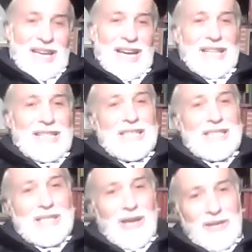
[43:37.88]
And then
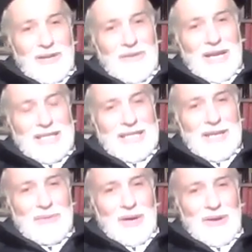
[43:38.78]
south of that
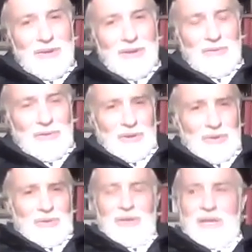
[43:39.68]
city, about a
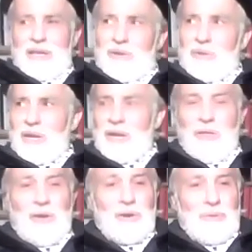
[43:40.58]
few
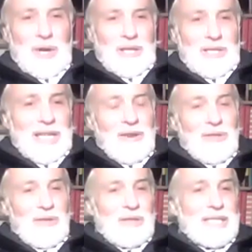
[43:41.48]
20-30 miles south
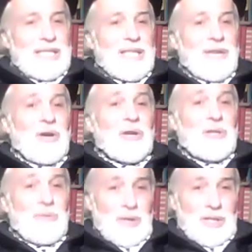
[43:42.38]
of the city of
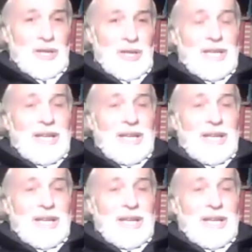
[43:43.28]
Artemisia,